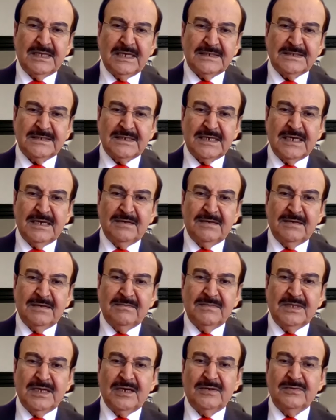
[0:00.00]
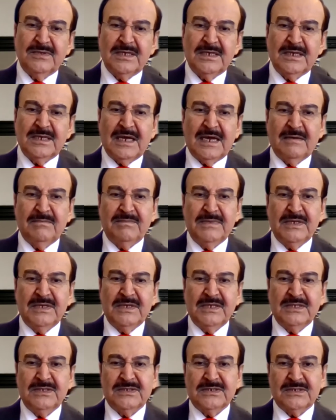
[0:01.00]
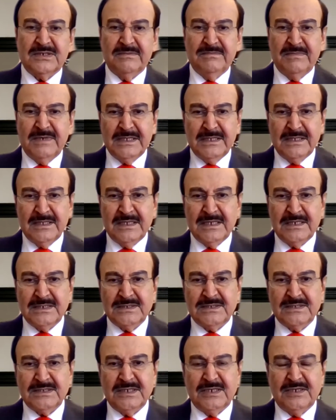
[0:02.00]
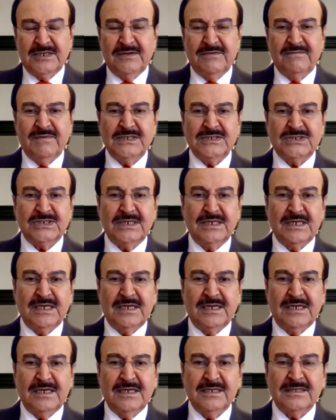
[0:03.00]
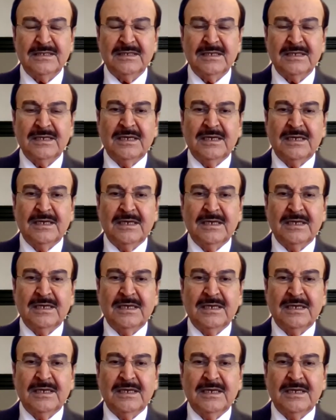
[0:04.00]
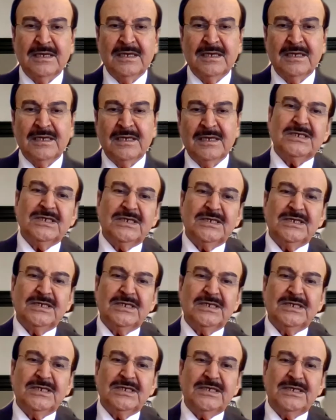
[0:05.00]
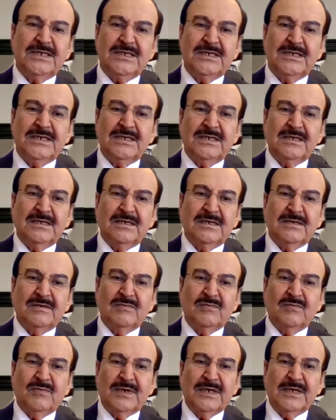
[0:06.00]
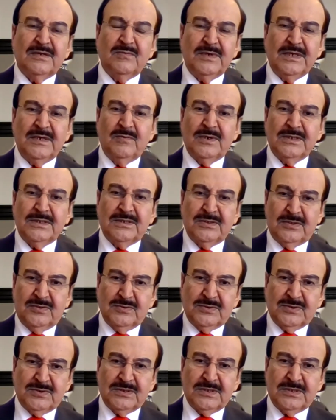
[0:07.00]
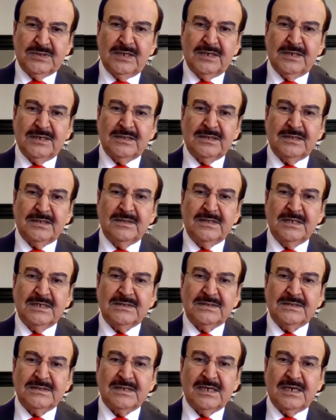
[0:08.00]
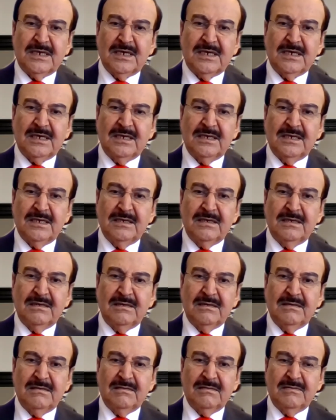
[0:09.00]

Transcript: it has come down. There have been tremendous innovation in it. And initially, when we wanted to start this, I